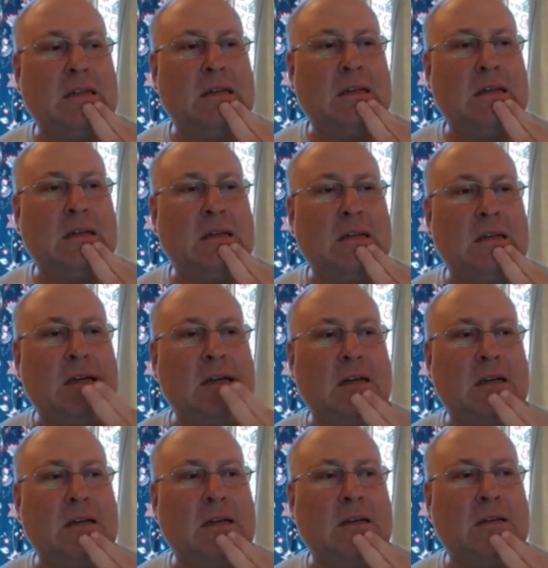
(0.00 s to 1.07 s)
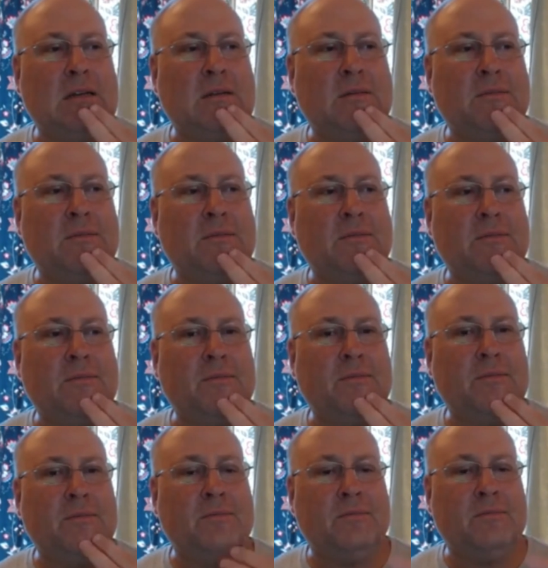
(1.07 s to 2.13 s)
uh, I thought we
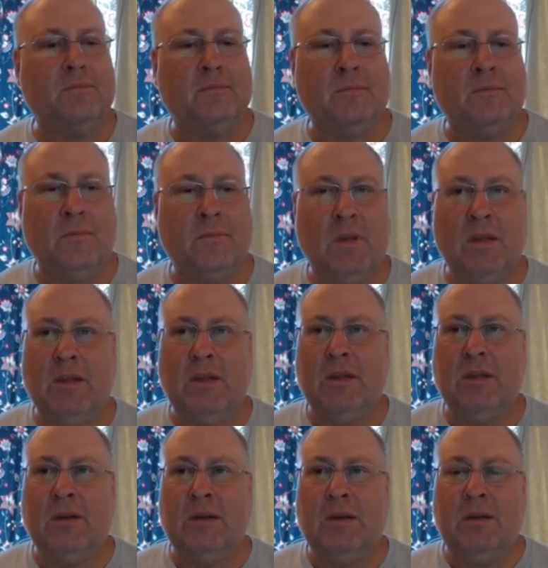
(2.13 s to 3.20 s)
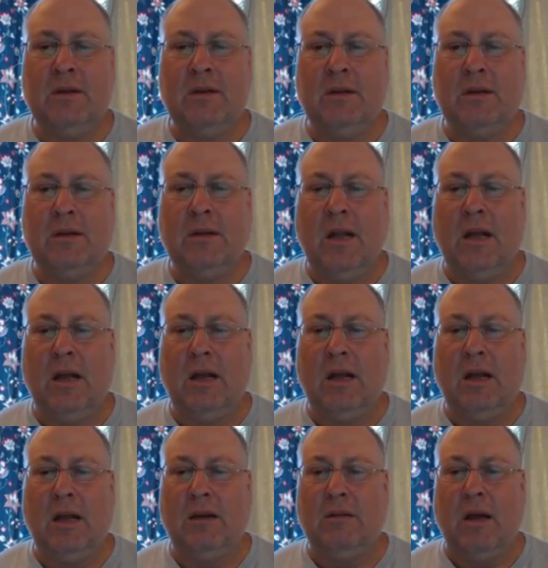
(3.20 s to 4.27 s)
could say nitrate It's not nitrate. Uh,
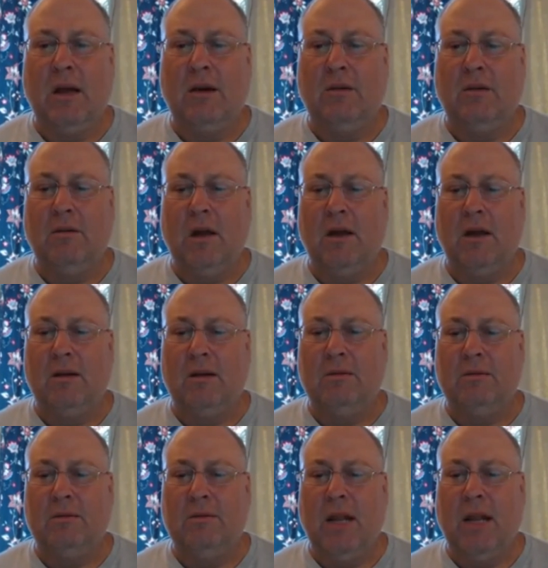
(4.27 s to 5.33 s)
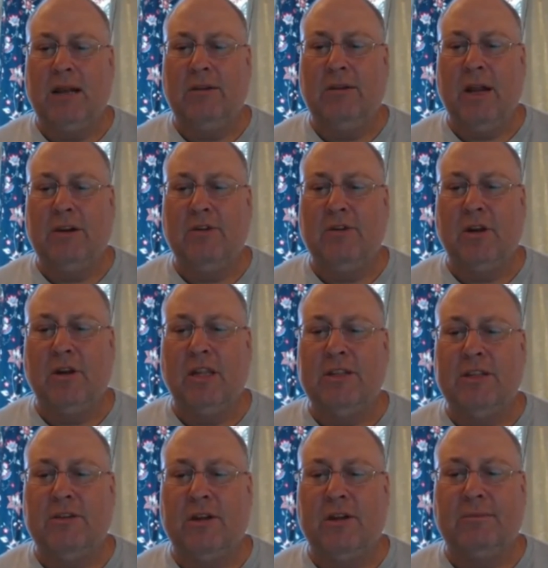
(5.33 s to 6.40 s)
oh, uh, nit- nitroglycerin.
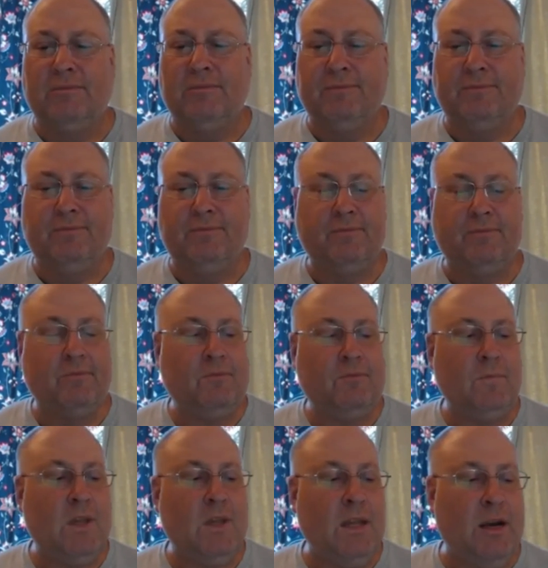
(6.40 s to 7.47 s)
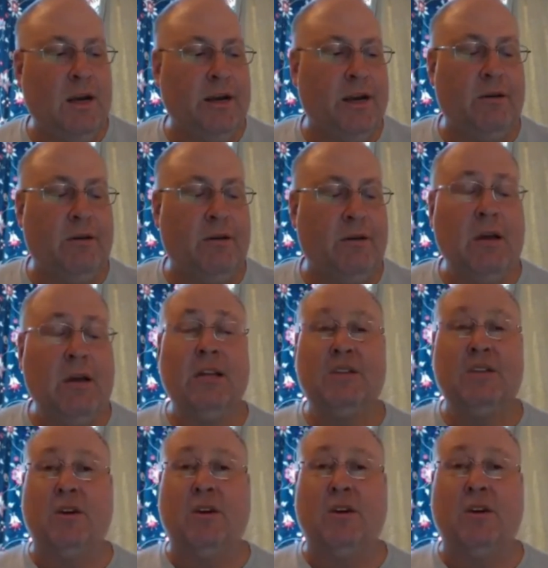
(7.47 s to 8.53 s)
Nitroglycerin, yeah, yeah. There you go. So
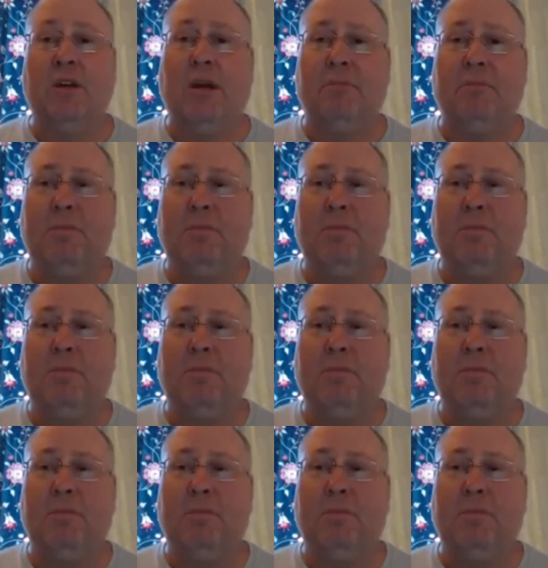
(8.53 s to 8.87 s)
yeah, these are